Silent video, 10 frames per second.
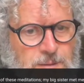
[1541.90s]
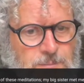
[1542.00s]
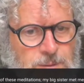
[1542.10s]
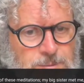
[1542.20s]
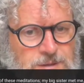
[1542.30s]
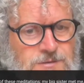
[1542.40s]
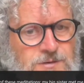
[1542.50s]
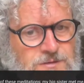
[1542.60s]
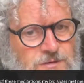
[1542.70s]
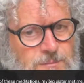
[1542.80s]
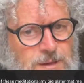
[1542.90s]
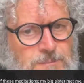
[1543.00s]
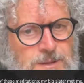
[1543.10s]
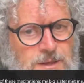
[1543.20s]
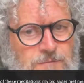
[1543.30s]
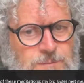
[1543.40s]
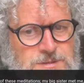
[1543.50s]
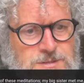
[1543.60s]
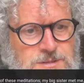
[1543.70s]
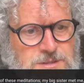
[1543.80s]
My big sister met me, and I've
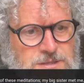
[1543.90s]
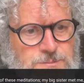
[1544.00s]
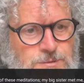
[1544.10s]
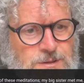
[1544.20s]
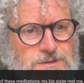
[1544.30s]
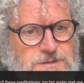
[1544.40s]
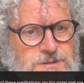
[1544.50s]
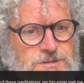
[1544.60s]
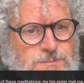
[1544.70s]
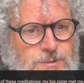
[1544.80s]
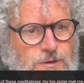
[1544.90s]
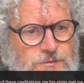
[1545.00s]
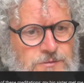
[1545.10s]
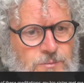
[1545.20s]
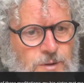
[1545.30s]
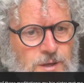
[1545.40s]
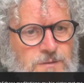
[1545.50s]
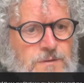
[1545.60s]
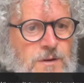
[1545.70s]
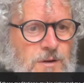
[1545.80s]
missed her desperately since she passed away.
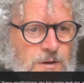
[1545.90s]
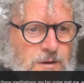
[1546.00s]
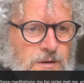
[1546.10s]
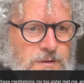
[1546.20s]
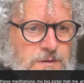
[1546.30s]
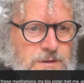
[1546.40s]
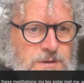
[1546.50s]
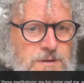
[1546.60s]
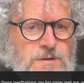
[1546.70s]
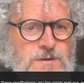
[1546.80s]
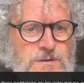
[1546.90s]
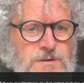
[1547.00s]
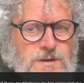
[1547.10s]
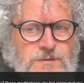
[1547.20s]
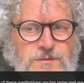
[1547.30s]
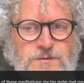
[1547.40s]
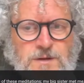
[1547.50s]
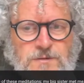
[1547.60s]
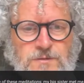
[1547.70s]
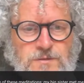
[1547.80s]

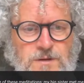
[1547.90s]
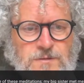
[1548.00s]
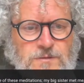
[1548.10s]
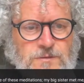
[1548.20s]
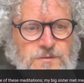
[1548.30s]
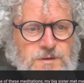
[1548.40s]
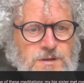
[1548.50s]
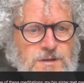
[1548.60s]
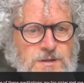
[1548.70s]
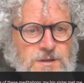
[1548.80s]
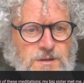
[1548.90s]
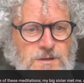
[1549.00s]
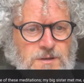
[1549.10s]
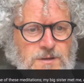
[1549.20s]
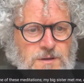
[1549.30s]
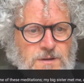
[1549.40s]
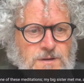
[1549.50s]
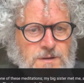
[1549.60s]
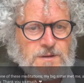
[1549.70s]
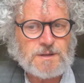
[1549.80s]
That's good to hear.
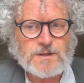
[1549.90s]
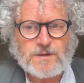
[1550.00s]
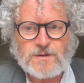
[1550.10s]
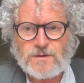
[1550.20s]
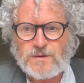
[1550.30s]
Thank you.